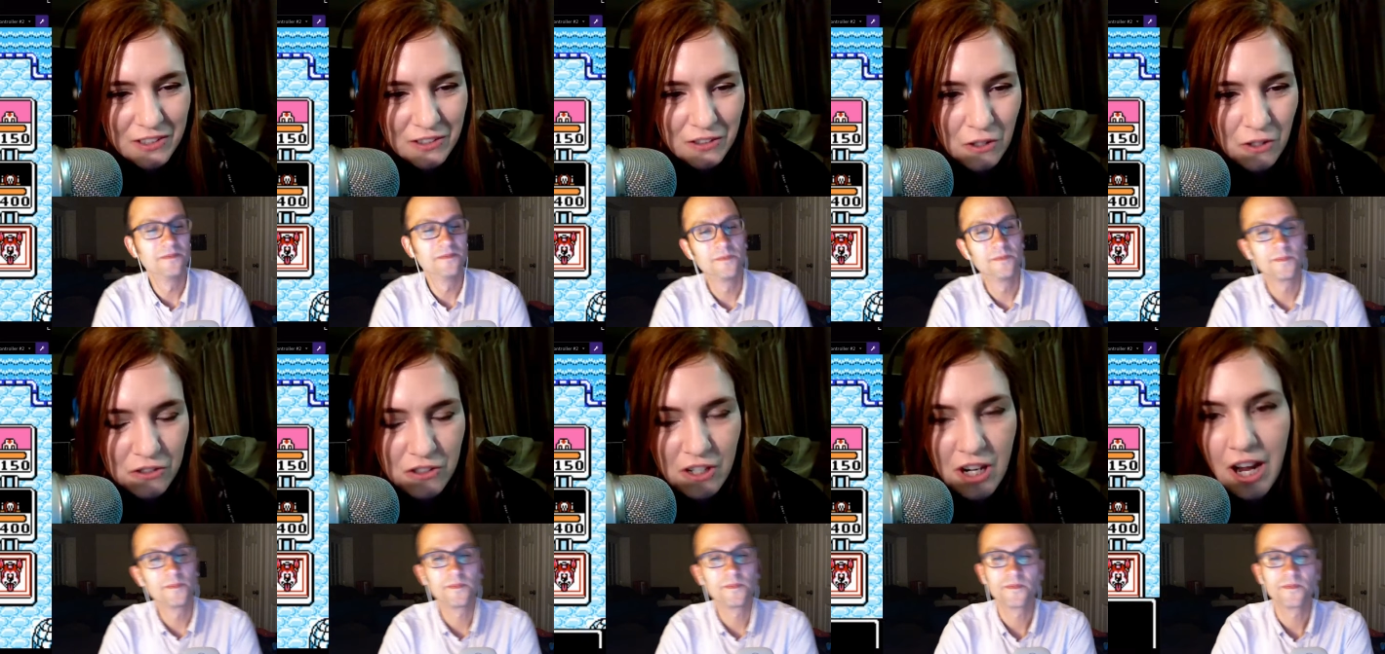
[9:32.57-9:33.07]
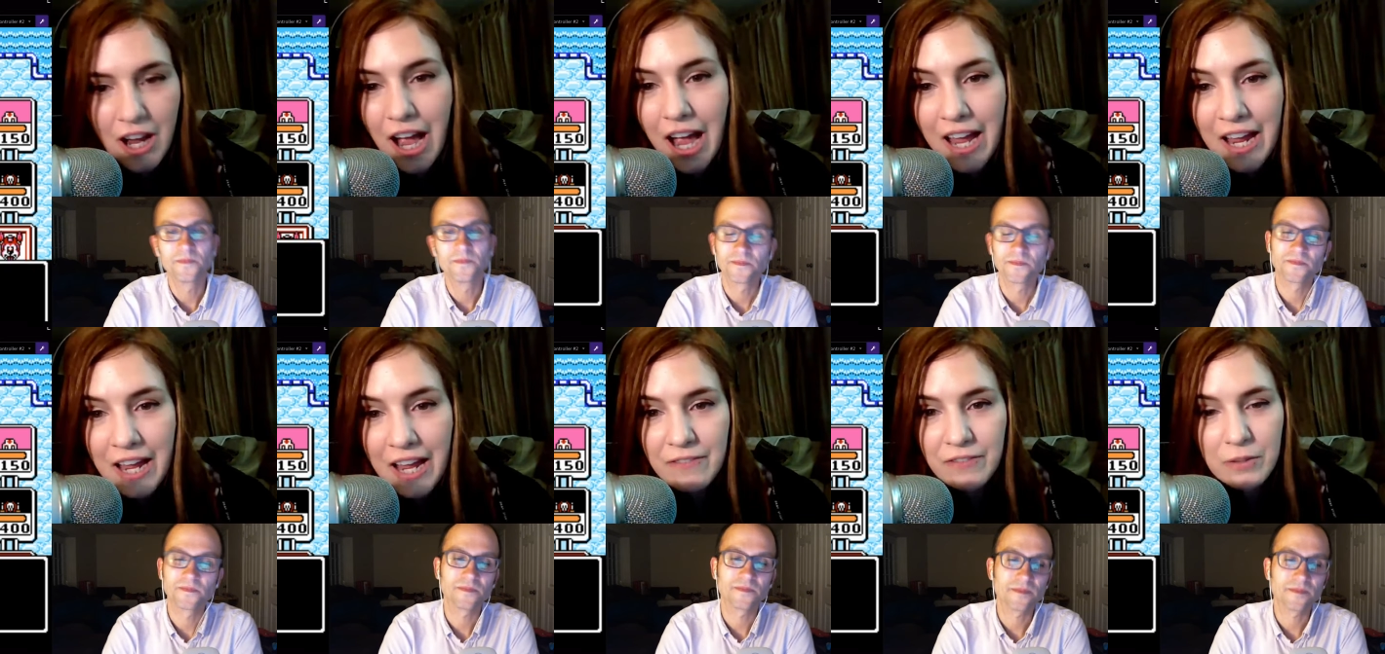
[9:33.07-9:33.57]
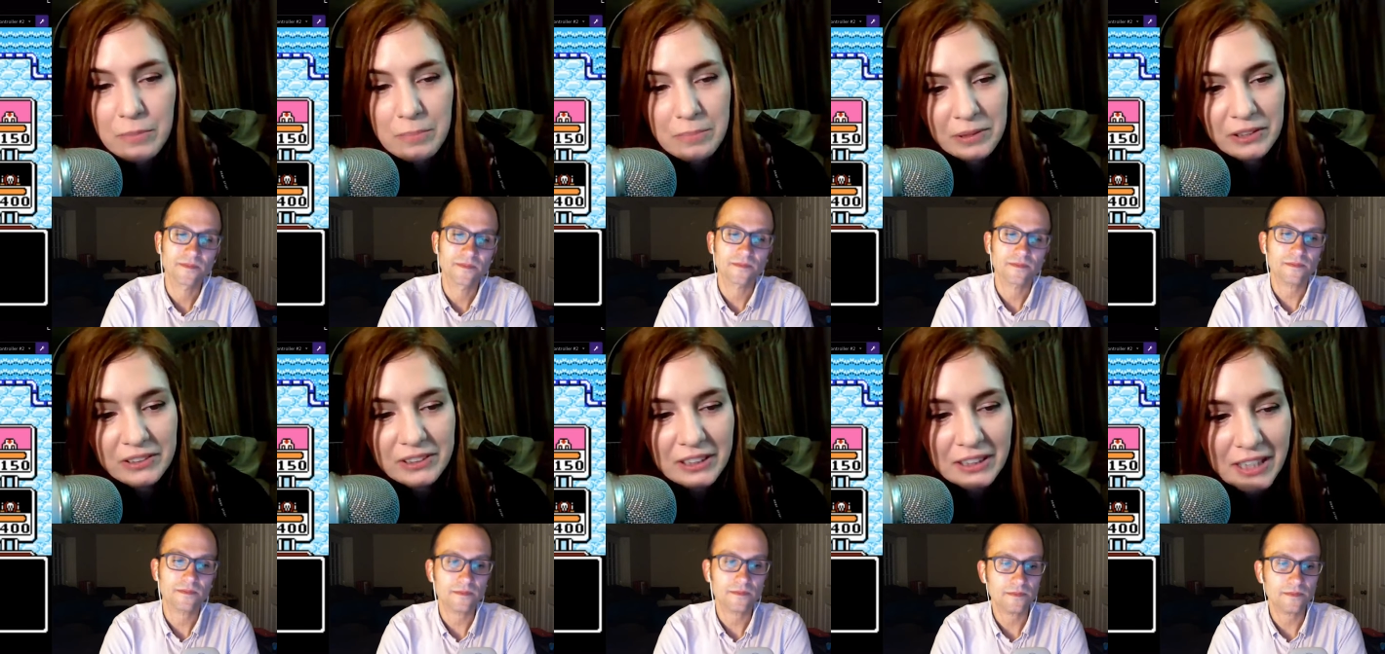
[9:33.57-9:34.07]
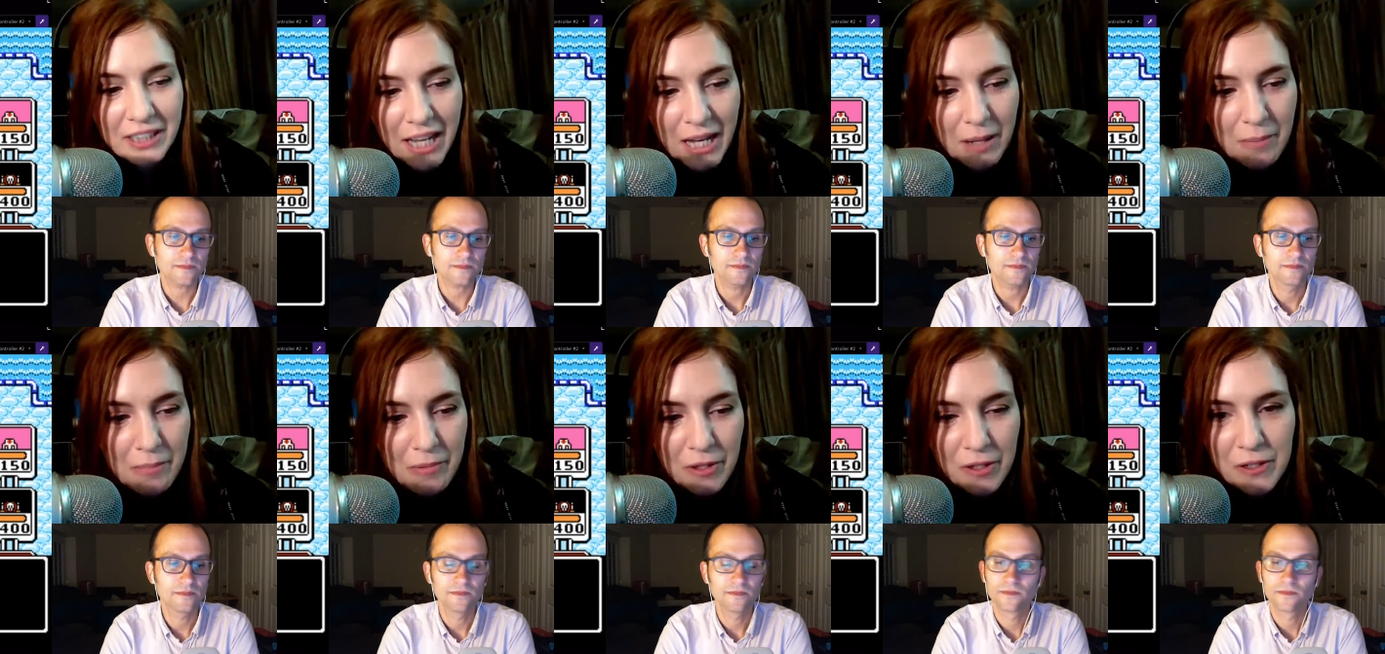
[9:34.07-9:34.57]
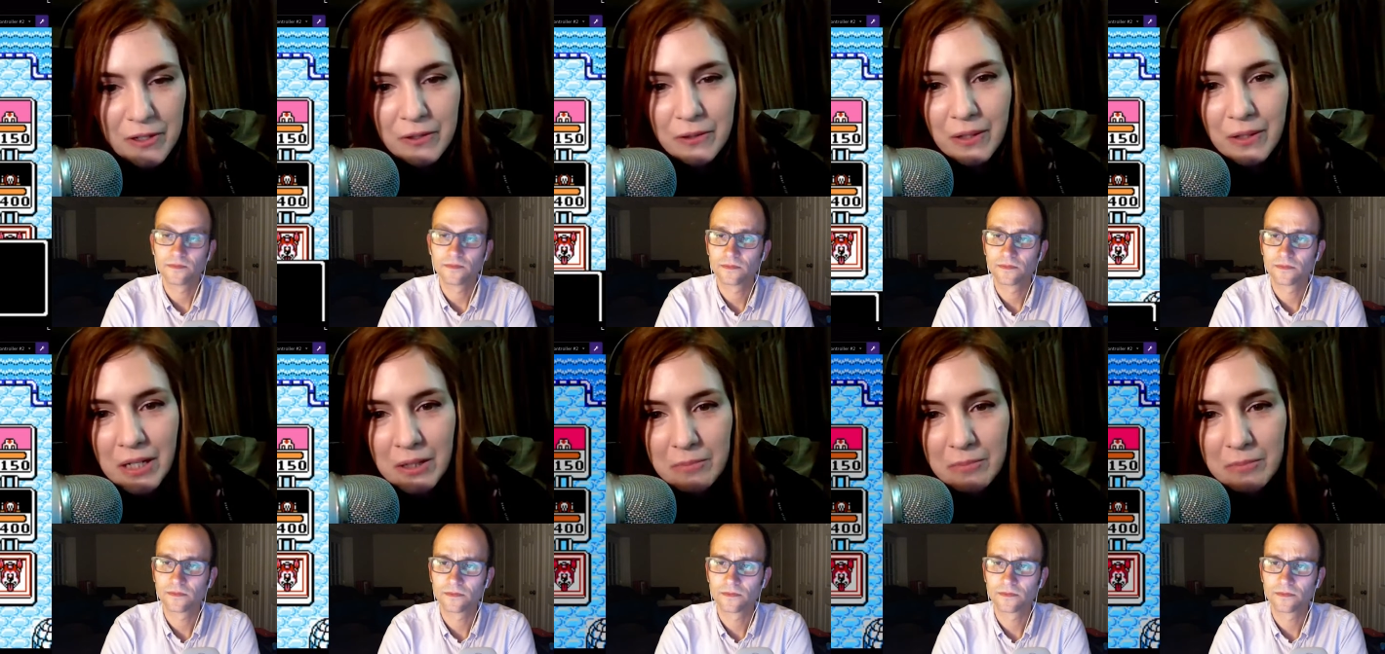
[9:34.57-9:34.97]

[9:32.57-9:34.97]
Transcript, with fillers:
Speaker 1: close enough. I have to build a lab, though. How